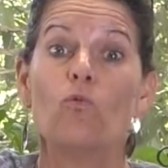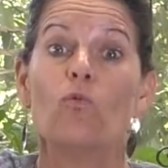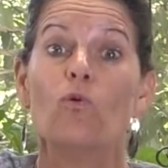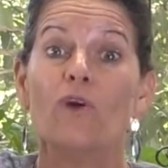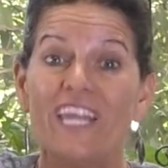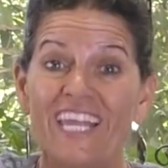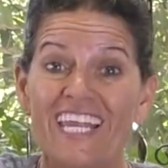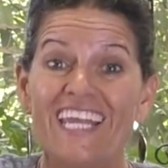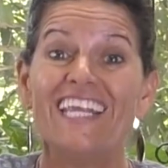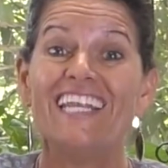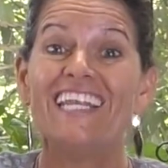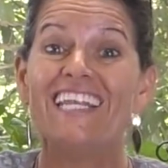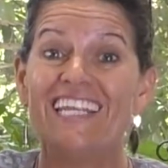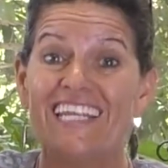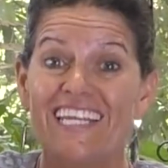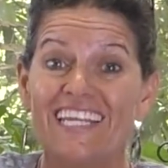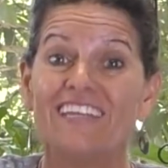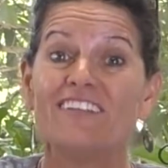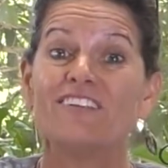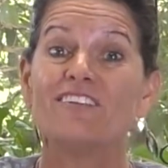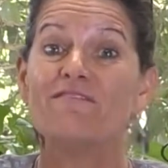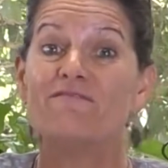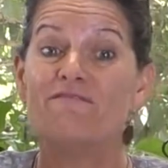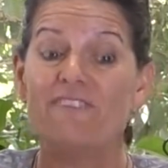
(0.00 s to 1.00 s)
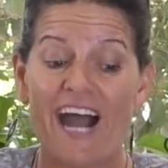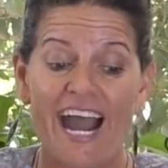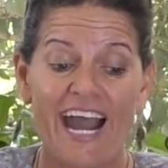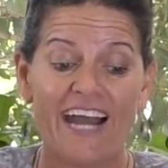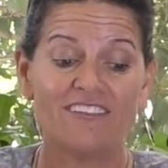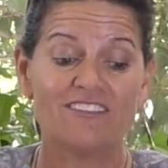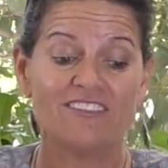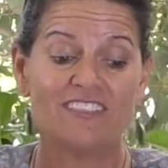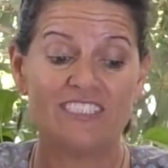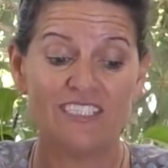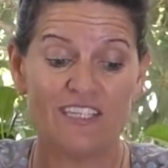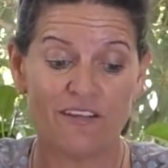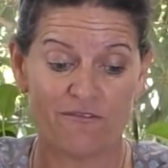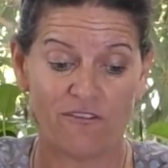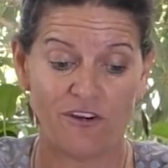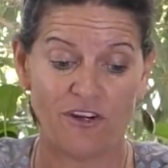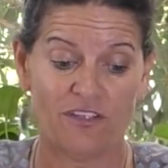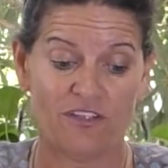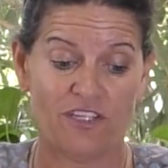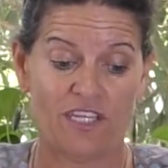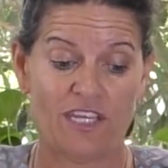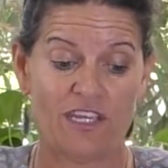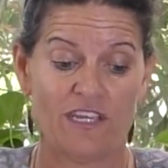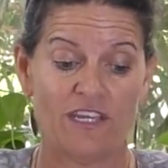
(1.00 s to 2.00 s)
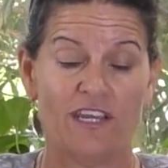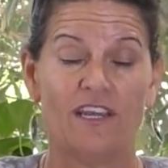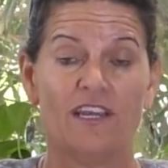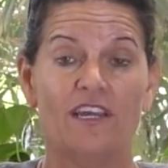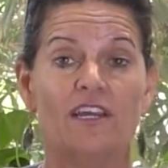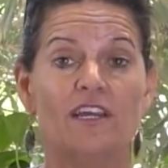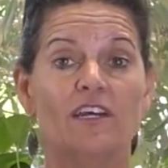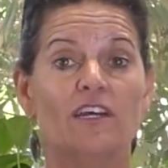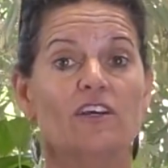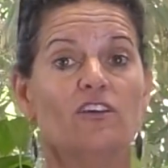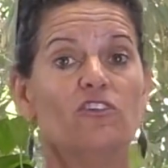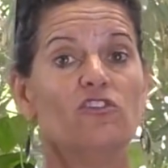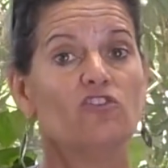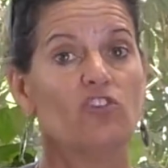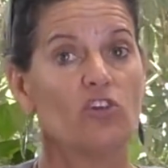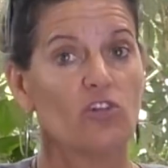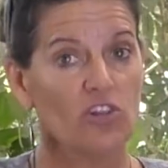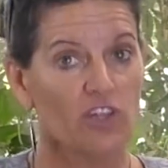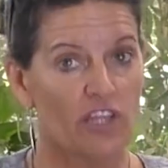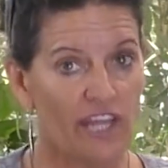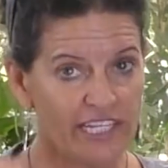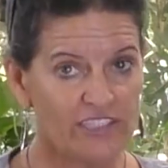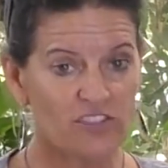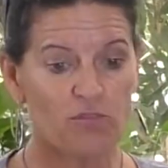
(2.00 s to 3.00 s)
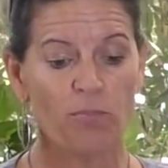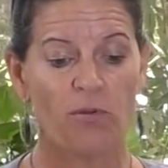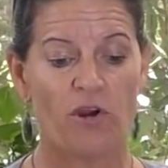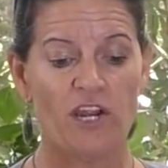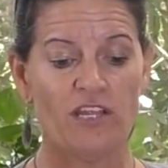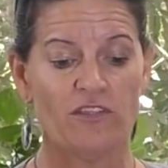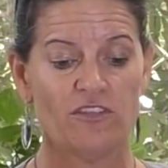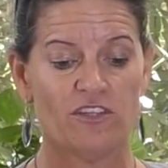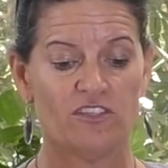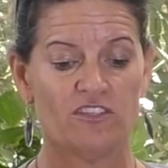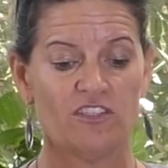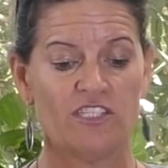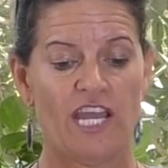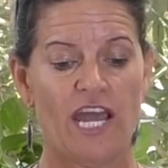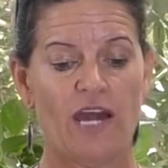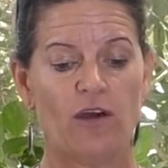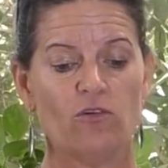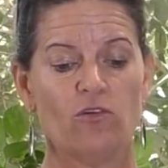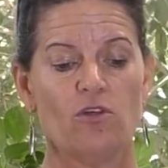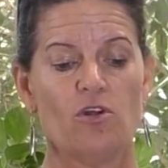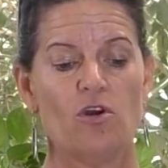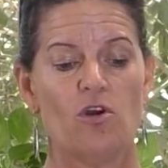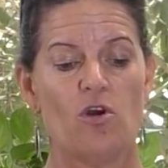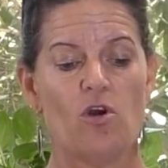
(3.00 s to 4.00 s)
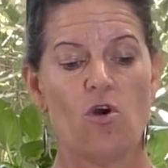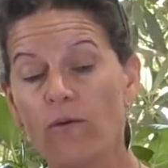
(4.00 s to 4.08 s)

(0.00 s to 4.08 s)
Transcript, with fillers: We need to fast differently. So let's break this down.